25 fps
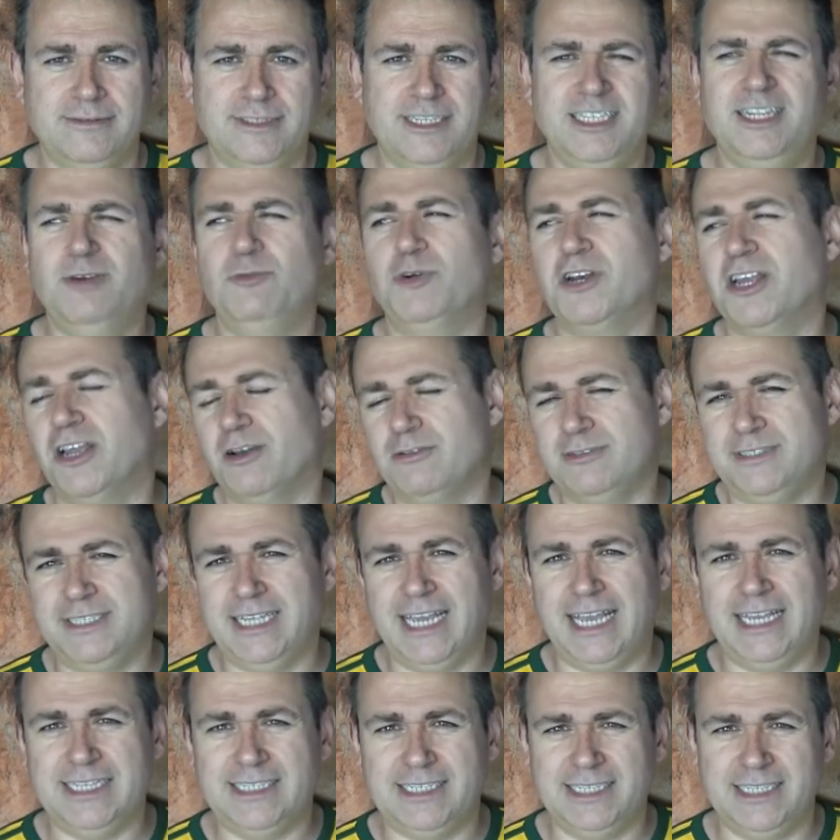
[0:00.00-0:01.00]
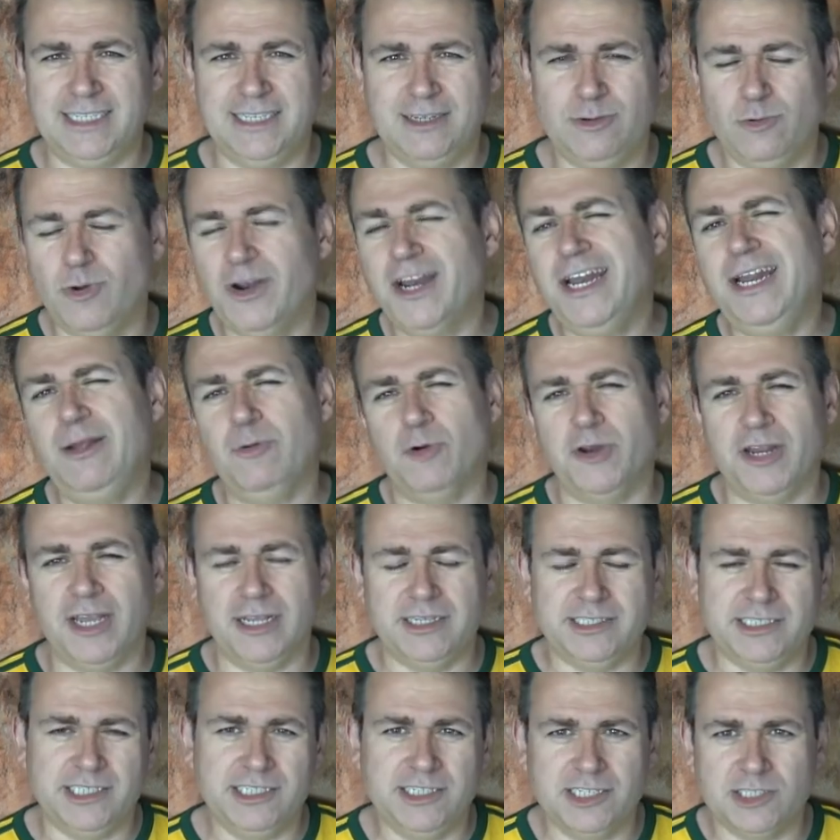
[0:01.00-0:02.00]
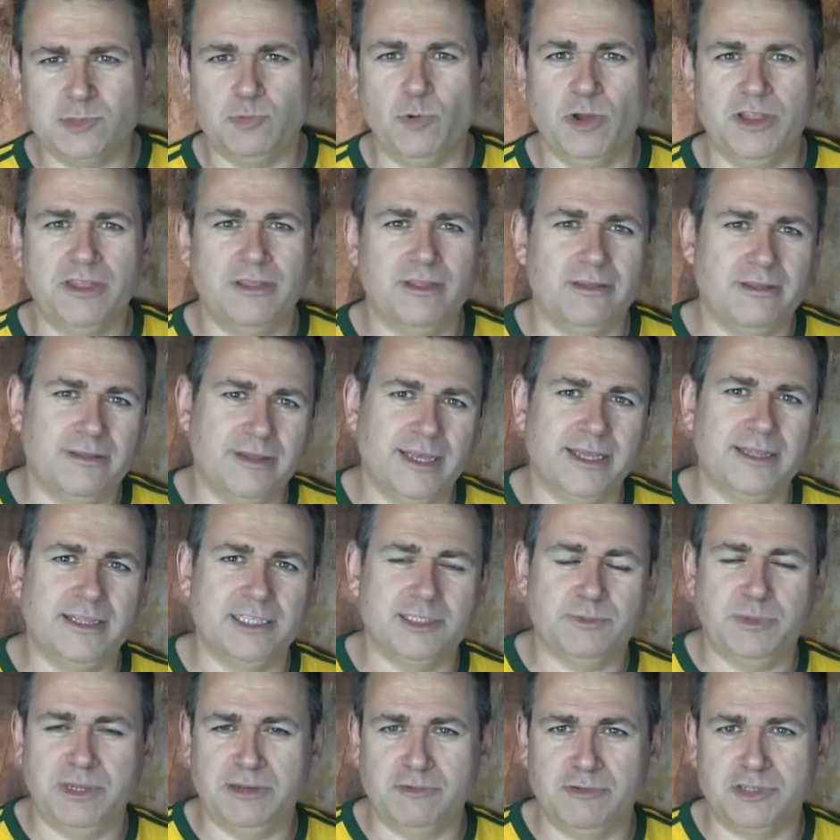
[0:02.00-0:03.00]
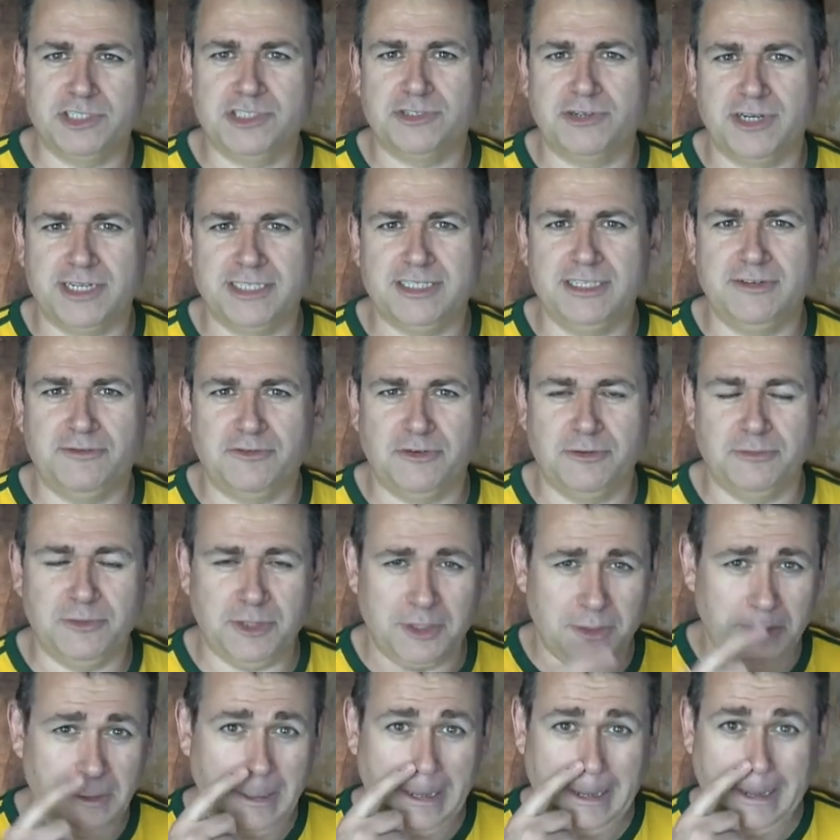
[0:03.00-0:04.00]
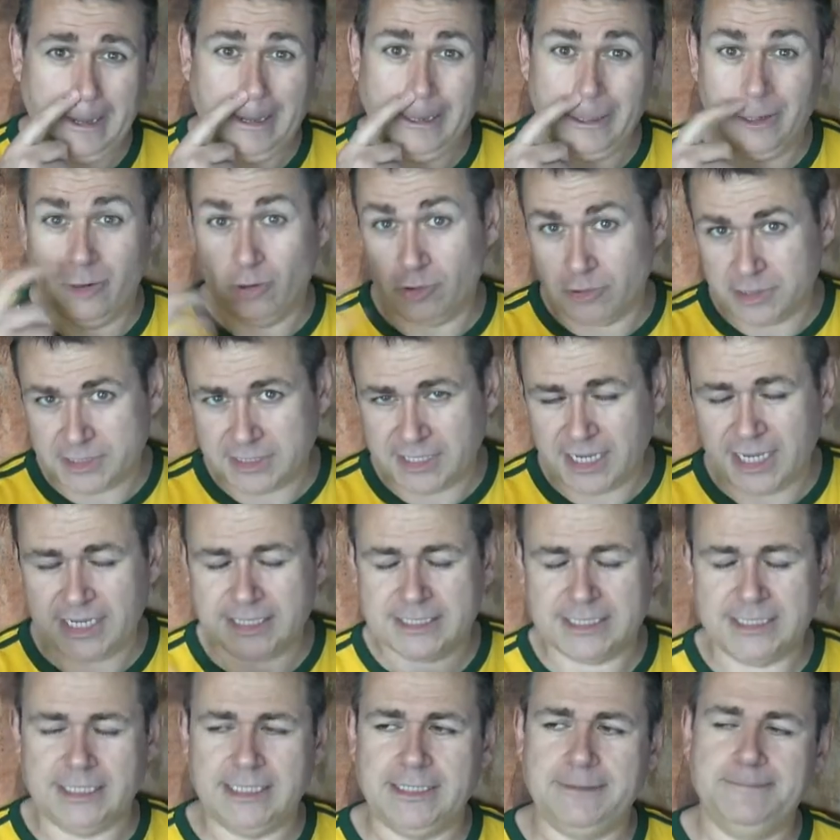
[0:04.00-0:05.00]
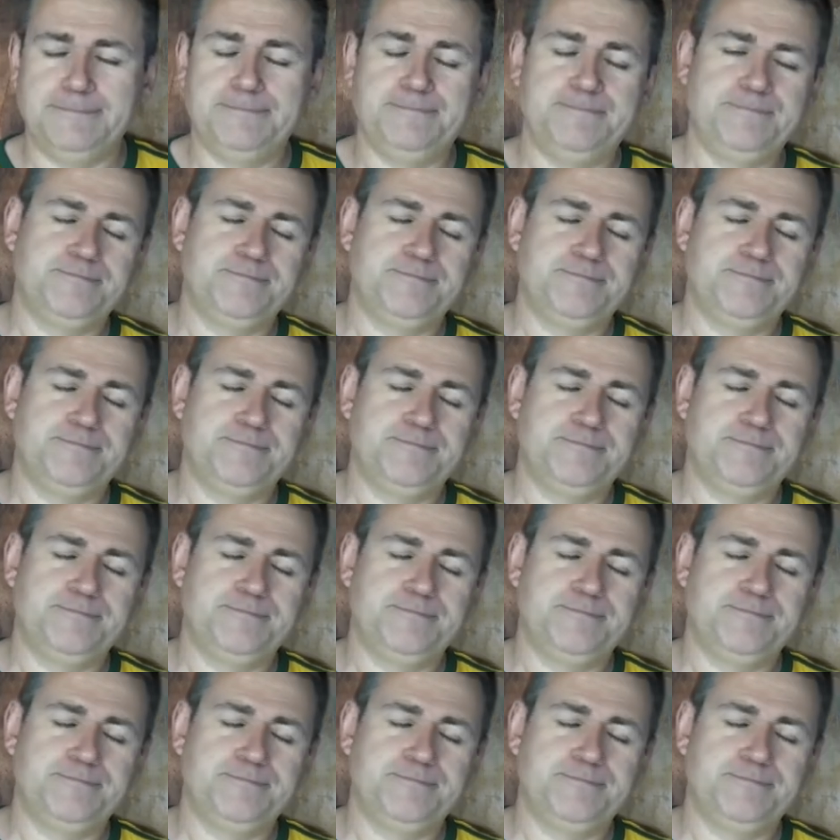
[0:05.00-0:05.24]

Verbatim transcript: You don't want to go dating. You don't want anyone else. You just want the thing that's been restricted from you law of scarcity.